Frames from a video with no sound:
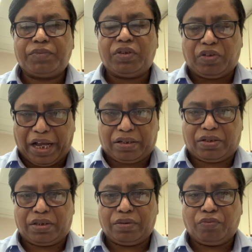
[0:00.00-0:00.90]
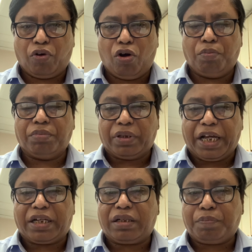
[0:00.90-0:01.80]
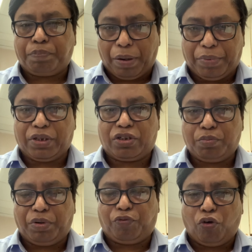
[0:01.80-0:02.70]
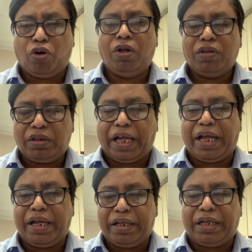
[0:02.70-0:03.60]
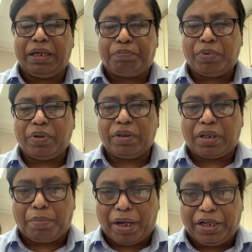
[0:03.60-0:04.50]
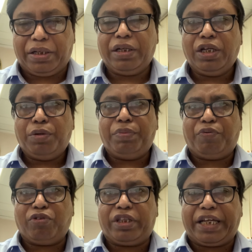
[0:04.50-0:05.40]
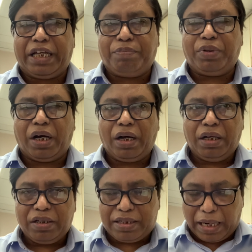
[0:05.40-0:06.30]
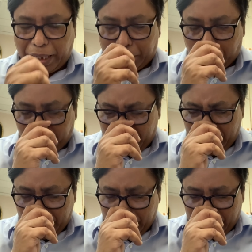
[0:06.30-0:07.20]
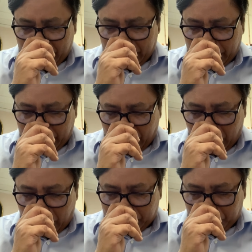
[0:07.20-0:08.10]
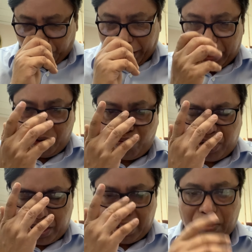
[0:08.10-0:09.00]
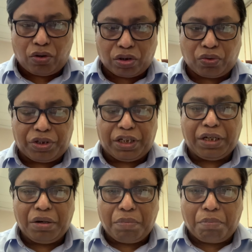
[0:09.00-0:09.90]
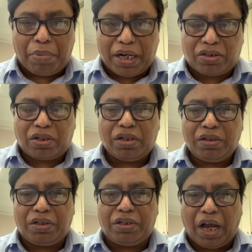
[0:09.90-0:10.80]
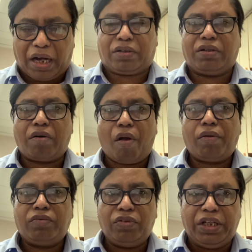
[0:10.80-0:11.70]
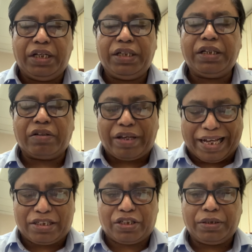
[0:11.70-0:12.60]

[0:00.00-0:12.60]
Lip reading: tax from that payment before they give the money, before they give the salary to me. The Break University authority must deduct the tax